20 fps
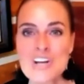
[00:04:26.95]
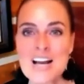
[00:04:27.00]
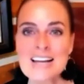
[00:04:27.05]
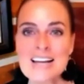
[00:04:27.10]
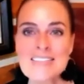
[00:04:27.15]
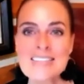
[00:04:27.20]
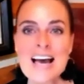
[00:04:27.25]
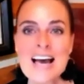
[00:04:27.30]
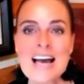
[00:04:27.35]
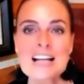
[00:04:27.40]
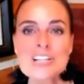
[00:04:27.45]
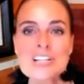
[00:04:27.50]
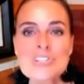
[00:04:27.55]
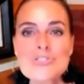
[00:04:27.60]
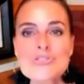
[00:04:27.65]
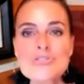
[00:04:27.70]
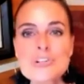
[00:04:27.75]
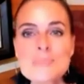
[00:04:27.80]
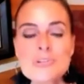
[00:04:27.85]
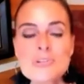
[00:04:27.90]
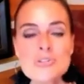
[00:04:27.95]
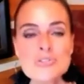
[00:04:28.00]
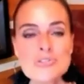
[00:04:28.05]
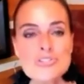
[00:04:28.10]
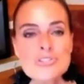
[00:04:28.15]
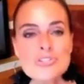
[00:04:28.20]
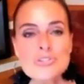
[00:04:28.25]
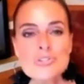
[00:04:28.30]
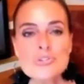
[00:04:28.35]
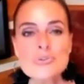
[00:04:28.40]
and that contributes
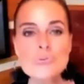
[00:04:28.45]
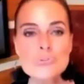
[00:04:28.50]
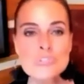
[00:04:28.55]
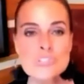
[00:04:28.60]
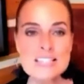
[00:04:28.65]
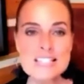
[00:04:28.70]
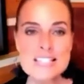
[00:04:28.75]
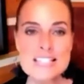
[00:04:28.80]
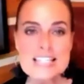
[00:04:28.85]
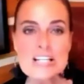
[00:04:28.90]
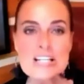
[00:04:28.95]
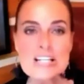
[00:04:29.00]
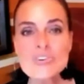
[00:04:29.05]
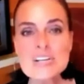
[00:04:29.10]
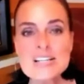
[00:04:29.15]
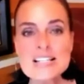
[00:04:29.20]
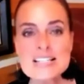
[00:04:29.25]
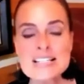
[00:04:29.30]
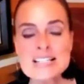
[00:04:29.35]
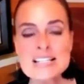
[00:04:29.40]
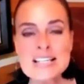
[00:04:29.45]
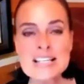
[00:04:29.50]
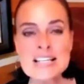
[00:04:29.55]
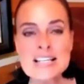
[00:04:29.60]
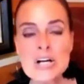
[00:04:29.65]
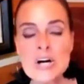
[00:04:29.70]
to decreasing